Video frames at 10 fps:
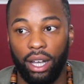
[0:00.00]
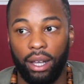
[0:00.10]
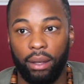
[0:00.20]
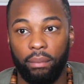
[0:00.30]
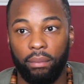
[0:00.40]

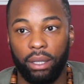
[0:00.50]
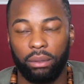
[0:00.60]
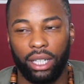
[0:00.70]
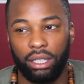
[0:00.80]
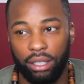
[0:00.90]
It
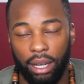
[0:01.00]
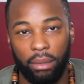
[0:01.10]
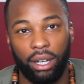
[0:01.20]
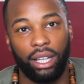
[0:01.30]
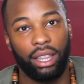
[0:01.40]
was like
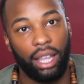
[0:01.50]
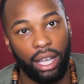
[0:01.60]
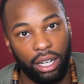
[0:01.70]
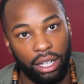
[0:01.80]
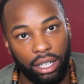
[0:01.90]
summer, and
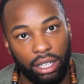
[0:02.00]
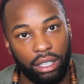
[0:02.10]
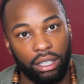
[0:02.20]
then